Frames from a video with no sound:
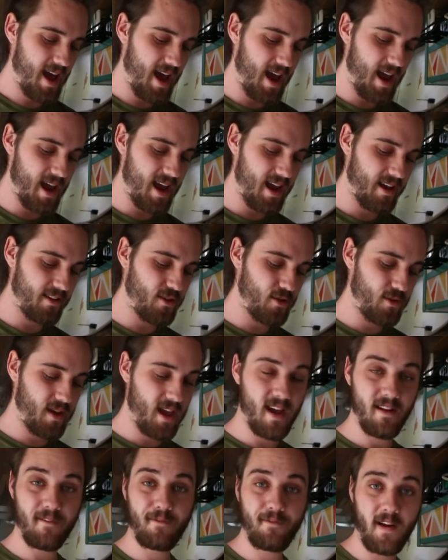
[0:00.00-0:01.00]
And you
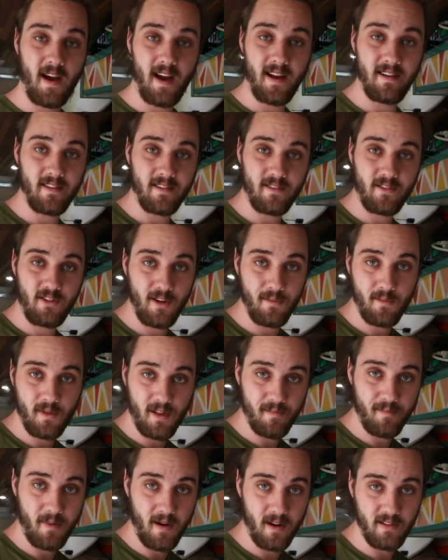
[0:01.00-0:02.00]
can't find cheap
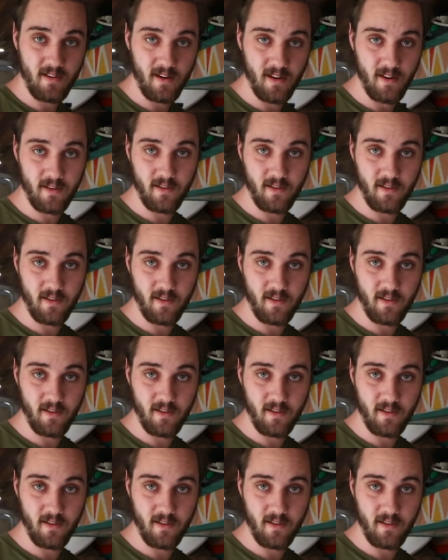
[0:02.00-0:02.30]
Clif Bars here,